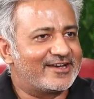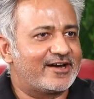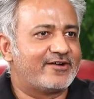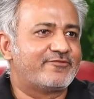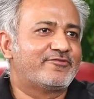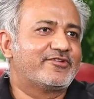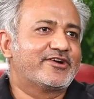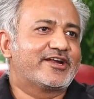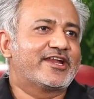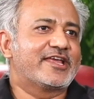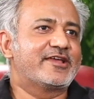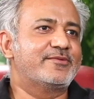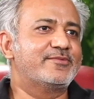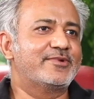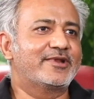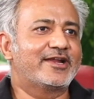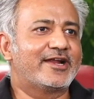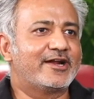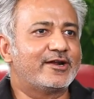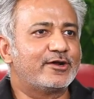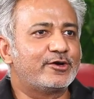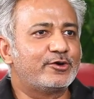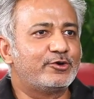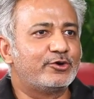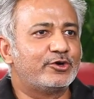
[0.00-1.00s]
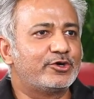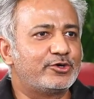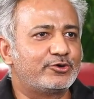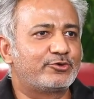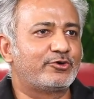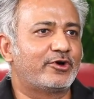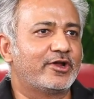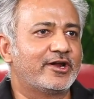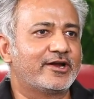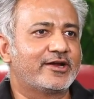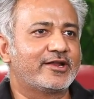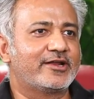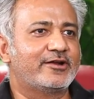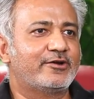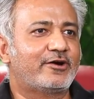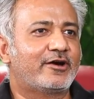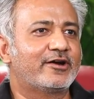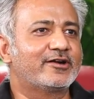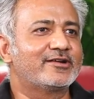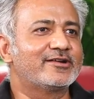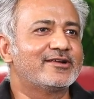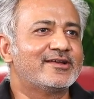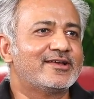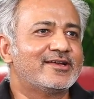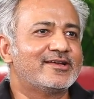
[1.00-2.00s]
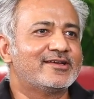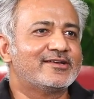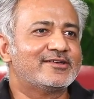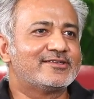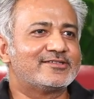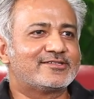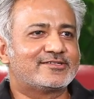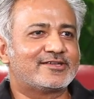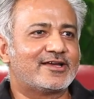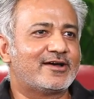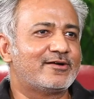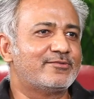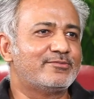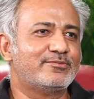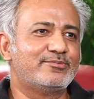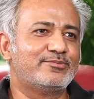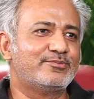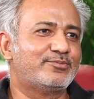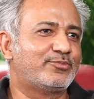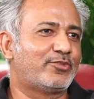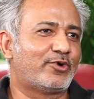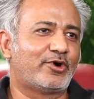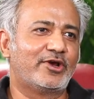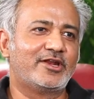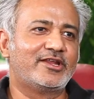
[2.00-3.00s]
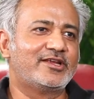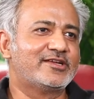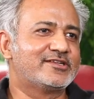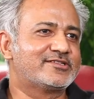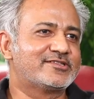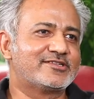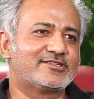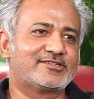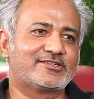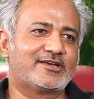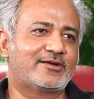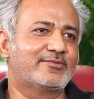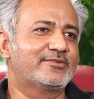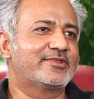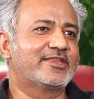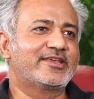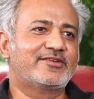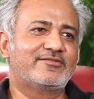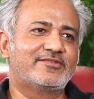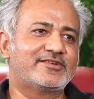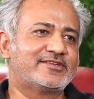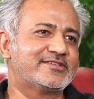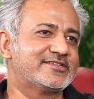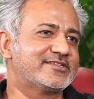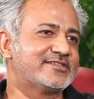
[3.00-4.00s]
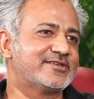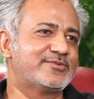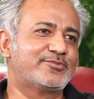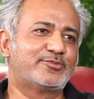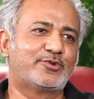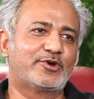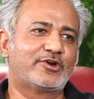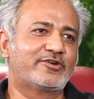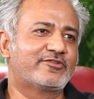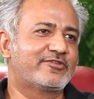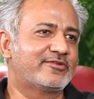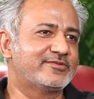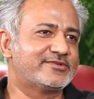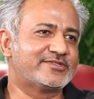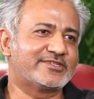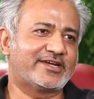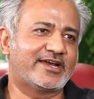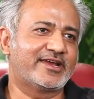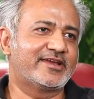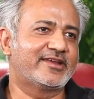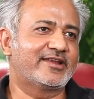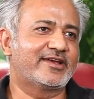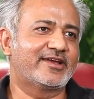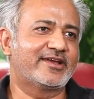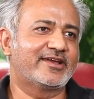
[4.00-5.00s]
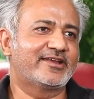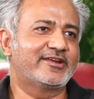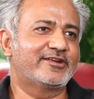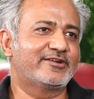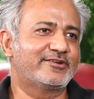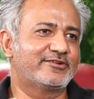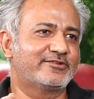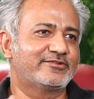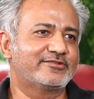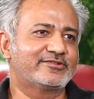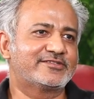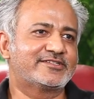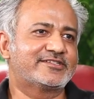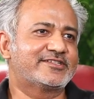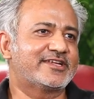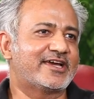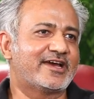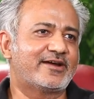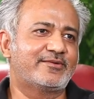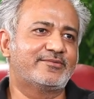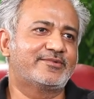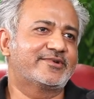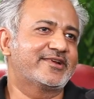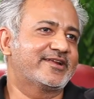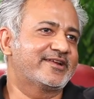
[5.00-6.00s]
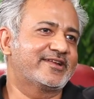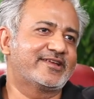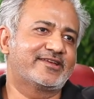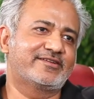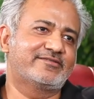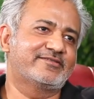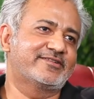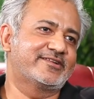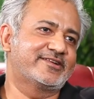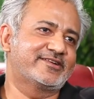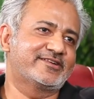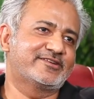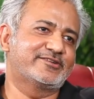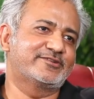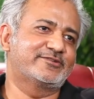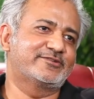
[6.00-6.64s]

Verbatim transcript: Comfortable and a good quality, not some polyester something which is imported from China and you know, stamped and given it